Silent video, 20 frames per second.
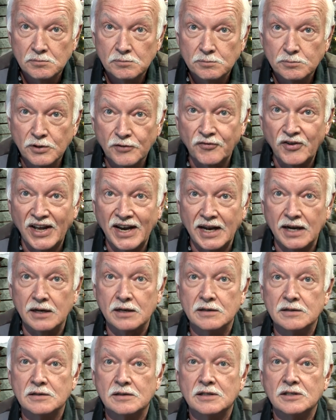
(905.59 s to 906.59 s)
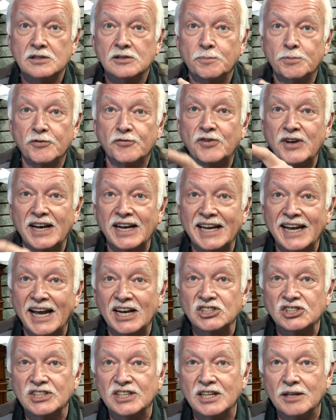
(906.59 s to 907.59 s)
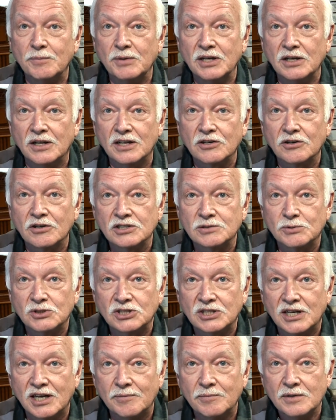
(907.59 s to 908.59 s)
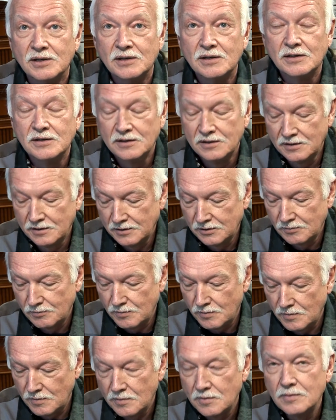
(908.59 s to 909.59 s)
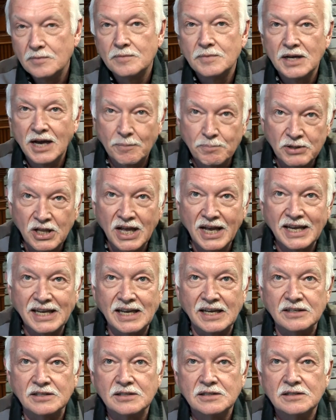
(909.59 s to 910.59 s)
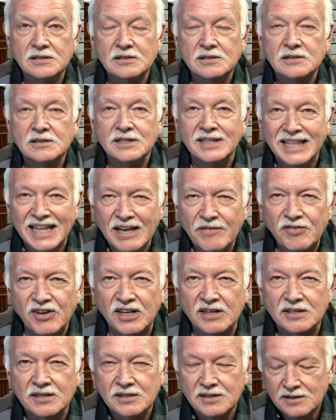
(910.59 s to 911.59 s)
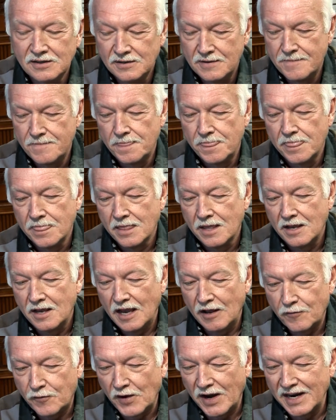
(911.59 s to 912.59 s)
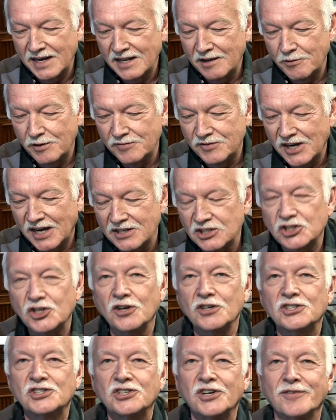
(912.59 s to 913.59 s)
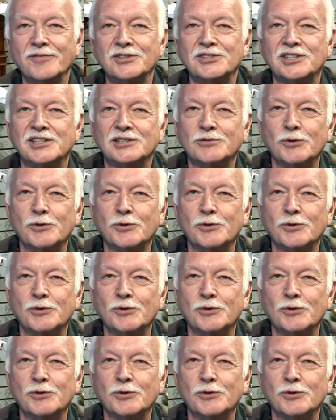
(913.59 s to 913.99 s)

Prophetic. Prophetic action in the meal at Christmas time. Apply it. Live it. And finally, we've got church services.